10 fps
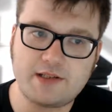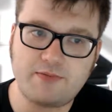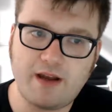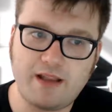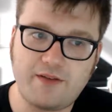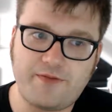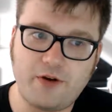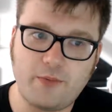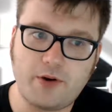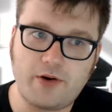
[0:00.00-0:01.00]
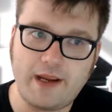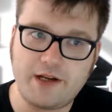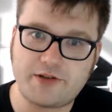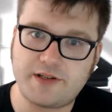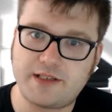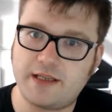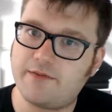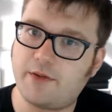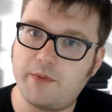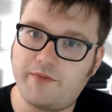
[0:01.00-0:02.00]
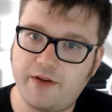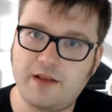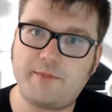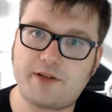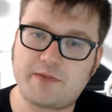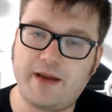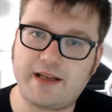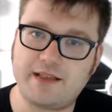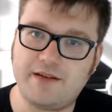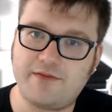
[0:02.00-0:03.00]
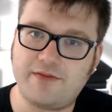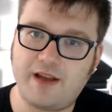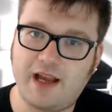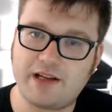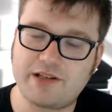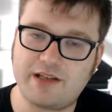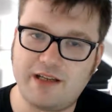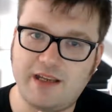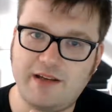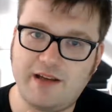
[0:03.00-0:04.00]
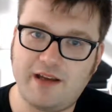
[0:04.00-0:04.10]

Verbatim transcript: where the film got interesting from the villain perspective, actually